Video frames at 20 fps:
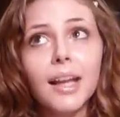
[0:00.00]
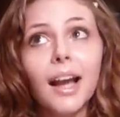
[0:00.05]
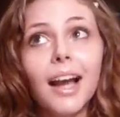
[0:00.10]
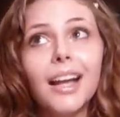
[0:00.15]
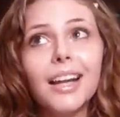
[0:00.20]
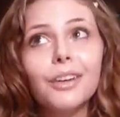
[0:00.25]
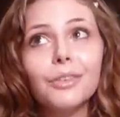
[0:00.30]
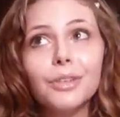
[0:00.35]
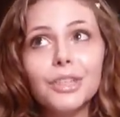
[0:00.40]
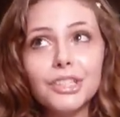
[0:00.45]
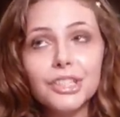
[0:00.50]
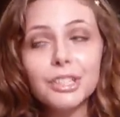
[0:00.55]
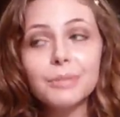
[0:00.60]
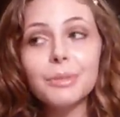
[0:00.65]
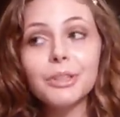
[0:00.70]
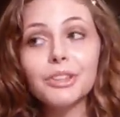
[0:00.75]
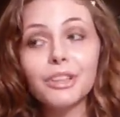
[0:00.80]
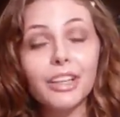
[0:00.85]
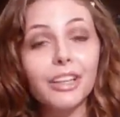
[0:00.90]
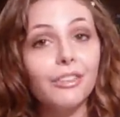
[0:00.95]
I'd
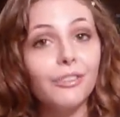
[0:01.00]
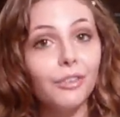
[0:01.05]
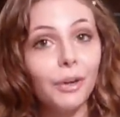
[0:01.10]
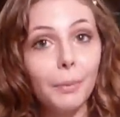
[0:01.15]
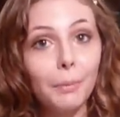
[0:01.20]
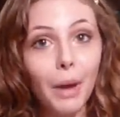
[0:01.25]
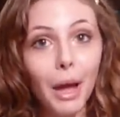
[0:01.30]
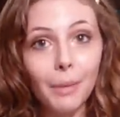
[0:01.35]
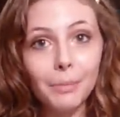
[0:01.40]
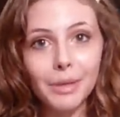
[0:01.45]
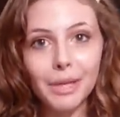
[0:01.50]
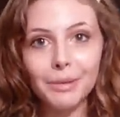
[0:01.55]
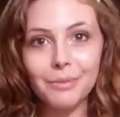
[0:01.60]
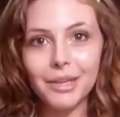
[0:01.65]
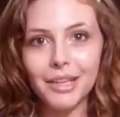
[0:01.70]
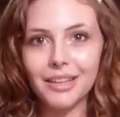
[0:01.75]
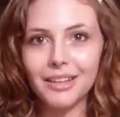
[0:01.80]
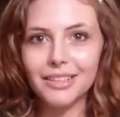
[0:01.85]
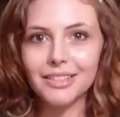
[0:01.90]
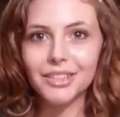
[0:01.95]
originally been looking for a puppy
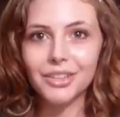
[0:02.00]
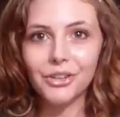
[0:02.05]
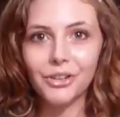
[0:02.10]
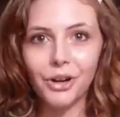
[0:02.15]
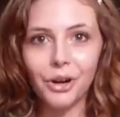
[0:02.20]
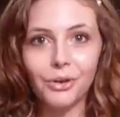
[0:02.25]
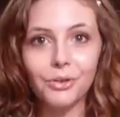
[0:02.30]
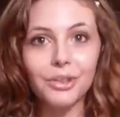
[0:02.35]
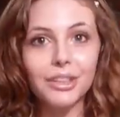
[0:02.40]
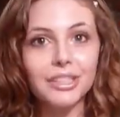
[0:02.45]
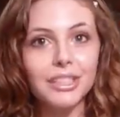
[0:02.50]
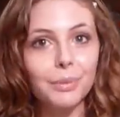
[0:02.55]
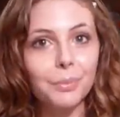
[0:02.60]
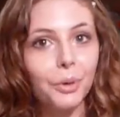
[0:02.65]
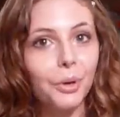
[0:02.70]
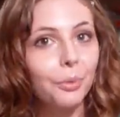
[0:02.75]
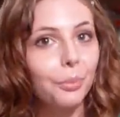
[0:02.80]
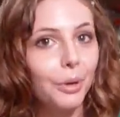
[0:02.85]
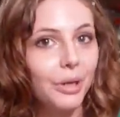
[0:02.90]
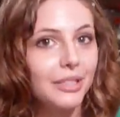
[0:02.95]
because, you know, the
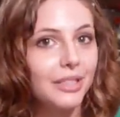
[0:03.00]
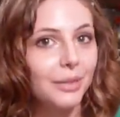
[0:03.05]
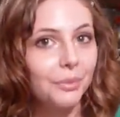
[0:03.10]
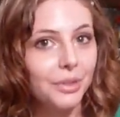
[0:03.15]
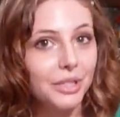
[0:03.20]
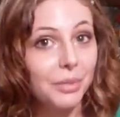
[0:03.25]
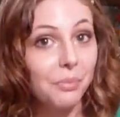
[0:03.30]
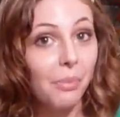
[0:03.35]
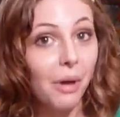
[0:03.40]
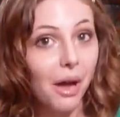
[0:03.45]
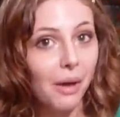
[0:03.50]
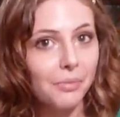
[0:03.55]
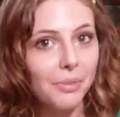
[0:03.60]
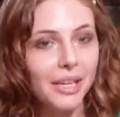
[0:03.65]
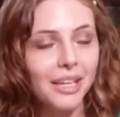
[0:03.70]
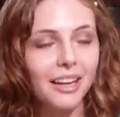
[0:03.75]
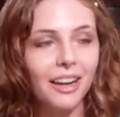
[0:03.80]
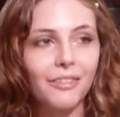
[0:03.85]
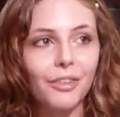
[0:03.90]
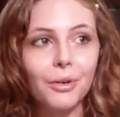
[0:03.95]
typical person wants a
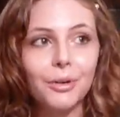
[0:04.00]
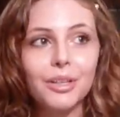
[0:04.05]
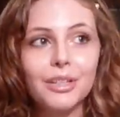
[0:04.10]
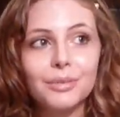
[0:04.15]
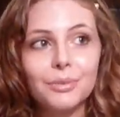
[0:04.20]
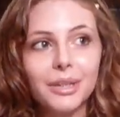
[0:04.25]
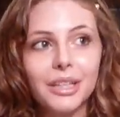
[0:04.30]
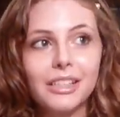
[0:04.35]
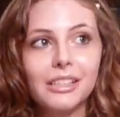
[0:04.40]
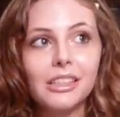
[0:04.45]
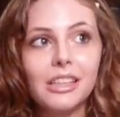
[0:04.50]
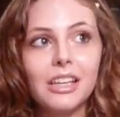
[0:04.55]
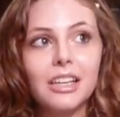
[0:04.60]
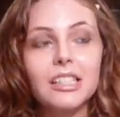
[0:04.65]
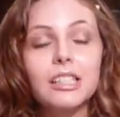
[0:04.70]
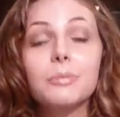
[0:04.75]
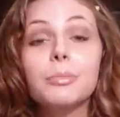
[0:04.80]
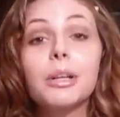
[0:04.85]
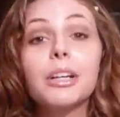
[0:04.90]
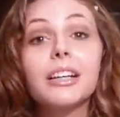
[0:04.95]
puppy, and I've always wanted the
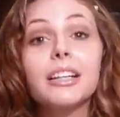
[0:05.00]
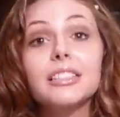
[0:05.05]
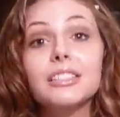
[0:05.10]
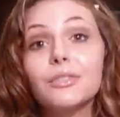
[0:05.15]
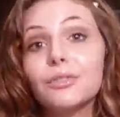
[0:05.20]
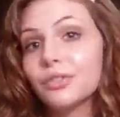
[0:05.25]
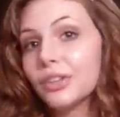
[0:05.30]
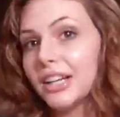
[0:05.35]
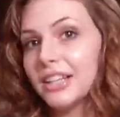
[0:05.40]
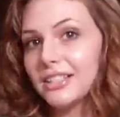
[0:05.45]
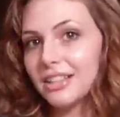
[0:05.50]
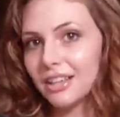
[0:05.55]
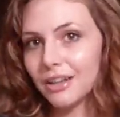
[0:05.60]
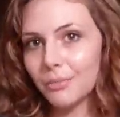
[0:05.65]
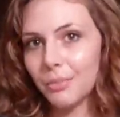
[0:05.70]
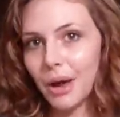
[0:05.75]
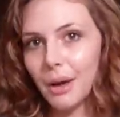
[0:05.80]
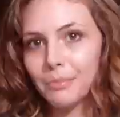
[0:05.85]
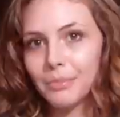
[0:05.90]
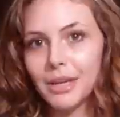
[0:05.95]
experience of raising
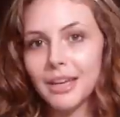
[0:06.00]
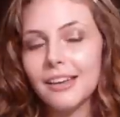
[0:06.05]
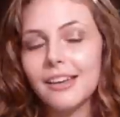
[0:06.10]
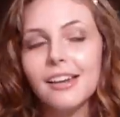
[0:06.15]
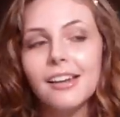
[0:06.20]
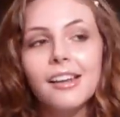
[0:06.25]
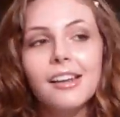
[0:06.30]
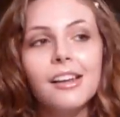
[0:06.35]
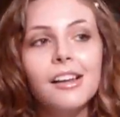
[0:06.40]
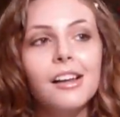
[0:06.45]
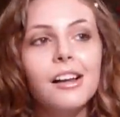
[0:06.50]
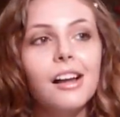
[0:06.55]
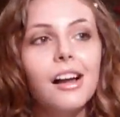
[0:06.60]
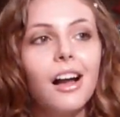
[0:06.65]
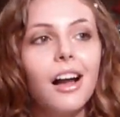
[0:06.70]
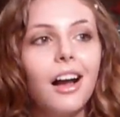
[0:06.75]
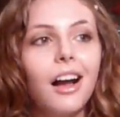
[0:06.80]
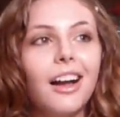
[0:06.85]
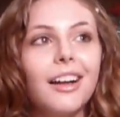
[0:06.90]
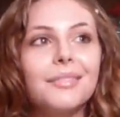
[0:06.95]
a puppy,
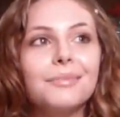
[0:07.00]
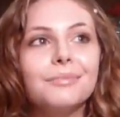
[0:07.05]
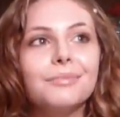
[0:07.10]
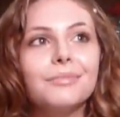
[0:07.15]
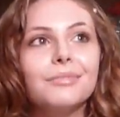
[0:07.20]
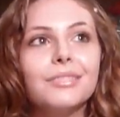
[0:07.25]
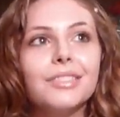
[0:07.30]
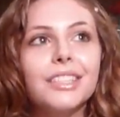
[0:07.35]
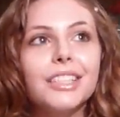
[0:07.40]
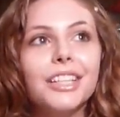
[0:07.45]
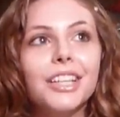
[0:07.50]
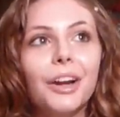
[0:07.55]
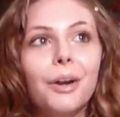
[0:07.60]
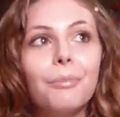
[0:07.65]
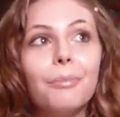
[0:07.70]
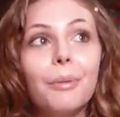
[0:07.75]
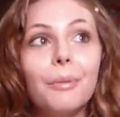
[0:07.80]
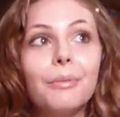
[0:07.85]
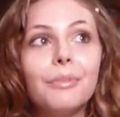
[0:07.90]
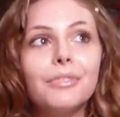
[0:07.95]
you
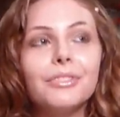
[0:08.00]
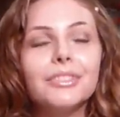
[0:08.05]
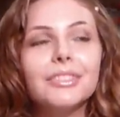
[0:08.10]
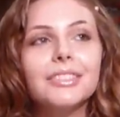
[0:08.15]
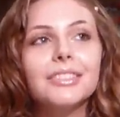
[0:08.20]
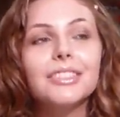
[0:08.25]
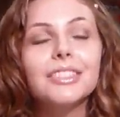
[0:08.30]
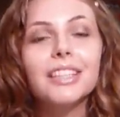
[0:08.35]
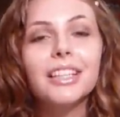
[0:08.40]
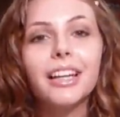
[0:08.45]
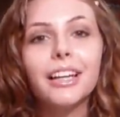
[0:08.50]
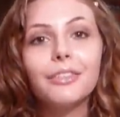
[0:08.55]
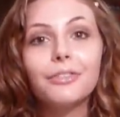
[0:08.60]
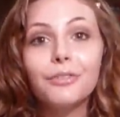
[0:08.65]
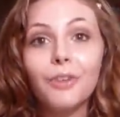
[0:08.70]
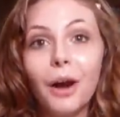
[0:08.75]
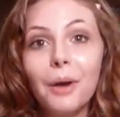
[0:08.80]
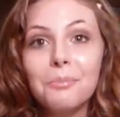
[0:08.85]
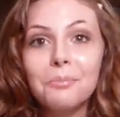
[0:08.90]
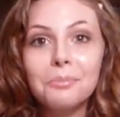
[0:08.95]
know, like
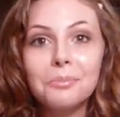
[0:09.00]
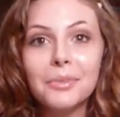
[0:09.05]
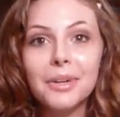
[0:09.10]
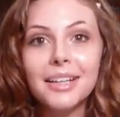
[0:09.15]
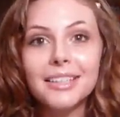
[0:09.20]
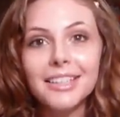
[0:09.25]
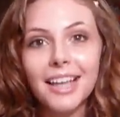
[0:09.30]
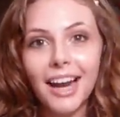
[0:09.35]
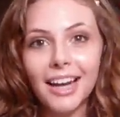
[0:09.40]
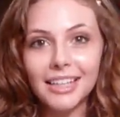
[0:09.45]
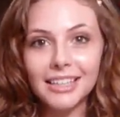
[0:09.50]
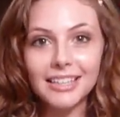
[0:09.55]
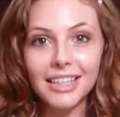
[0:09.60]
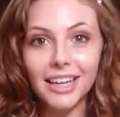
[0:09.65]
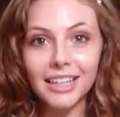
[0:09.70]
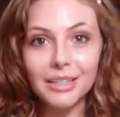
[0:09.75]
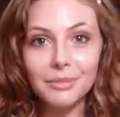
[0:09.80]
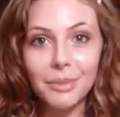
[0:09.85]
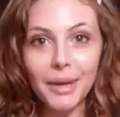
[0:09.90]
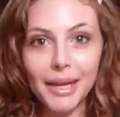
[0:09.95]
from a
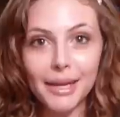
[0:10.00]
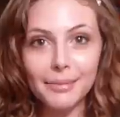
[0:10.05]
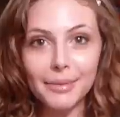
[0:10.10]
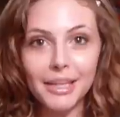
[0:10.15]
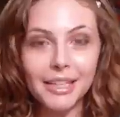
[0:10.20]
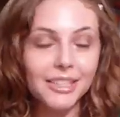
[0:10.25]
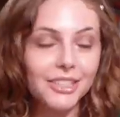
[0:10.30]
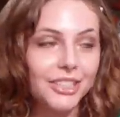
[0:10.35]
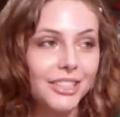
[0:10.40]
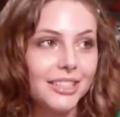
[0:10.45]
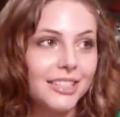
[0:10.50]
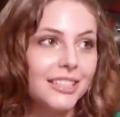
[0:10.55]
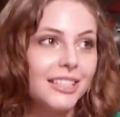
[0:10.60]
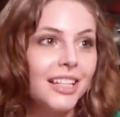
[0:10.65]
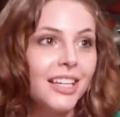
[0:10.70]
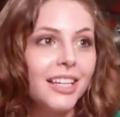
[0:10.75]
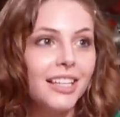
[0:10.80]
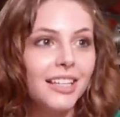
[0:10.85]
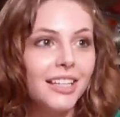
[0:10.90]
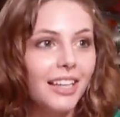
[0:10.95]
tiny baby, just
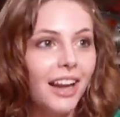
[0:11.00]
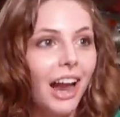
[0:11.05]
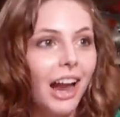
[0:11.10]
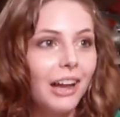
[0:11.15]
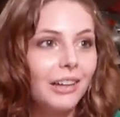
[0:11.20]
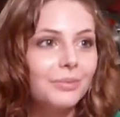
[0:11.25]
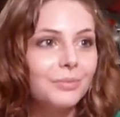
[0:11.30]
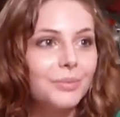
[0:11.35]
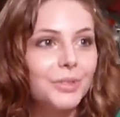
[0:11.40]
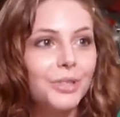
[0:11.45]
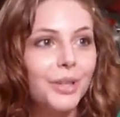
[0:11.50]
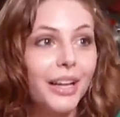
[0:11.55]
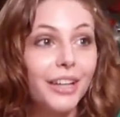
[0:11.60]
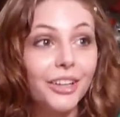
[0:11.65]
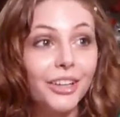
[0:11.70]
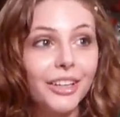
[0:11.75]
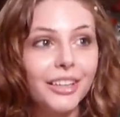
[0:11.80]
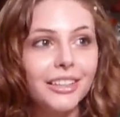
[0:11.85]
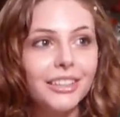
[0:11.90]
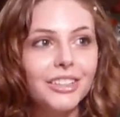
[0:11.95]
so I
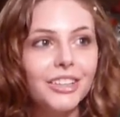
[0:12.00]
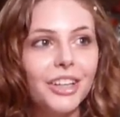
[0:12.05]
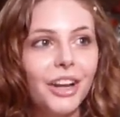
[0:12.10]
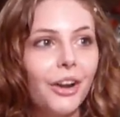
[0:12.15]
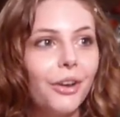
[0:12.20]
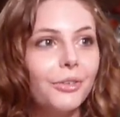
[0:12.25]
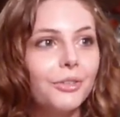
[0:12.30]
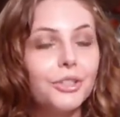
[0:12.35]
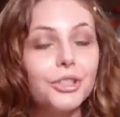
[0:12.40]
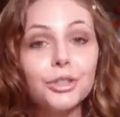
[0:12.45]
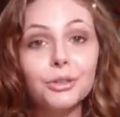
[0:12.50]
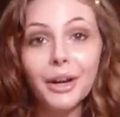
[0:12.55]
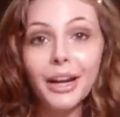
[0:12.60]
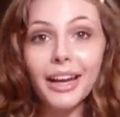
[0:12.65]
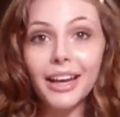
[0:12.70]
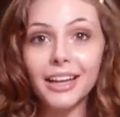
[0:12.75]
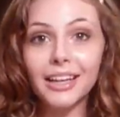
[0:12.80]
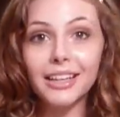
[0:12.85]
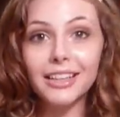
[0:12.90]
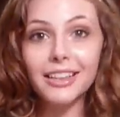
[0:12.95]
could, you know,
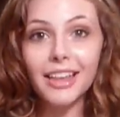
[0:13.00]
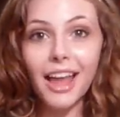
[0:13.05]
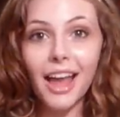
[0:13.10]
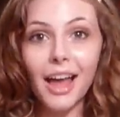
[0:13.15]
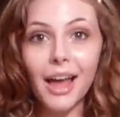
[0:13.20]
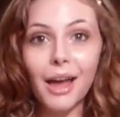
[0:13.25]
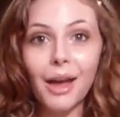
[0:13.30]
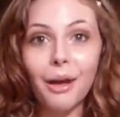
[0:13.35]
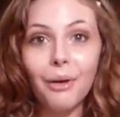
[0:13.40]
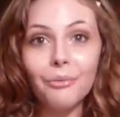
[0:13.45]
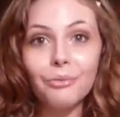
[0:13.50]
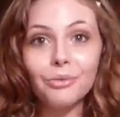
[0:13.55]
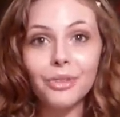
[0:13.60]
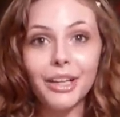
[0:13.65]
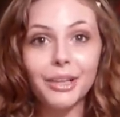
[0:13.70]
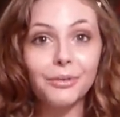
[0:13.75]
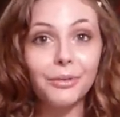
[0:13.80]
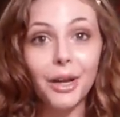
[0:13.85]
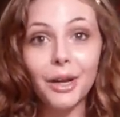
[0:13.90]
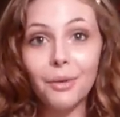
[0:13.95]
train them
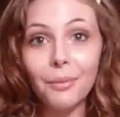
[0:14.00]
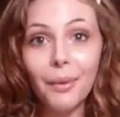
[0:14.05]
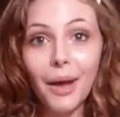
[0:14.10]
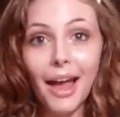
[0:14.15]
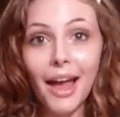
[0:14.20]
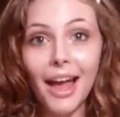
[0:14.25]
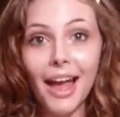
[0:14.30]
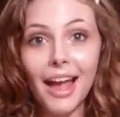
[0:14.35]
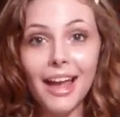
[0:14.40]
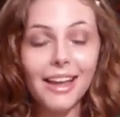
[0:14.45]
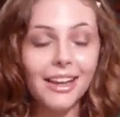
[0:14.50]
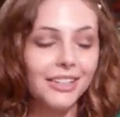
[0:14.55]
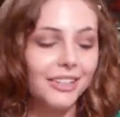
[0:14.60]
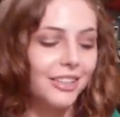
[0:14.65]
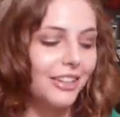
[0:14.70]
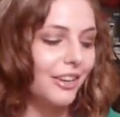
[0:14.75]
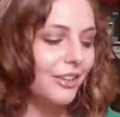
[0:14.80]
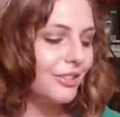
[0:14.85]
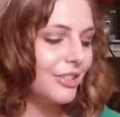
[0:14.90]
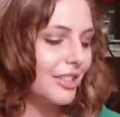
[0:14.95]
like right away, and,
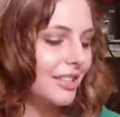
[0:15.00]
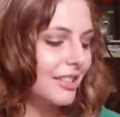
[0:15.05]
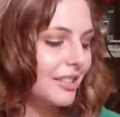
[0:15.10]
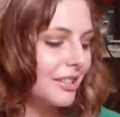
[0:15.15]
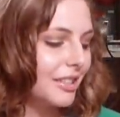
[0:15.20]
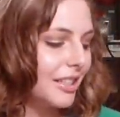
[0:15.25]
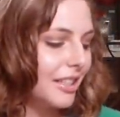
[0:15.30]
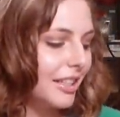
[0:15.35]
you know, just,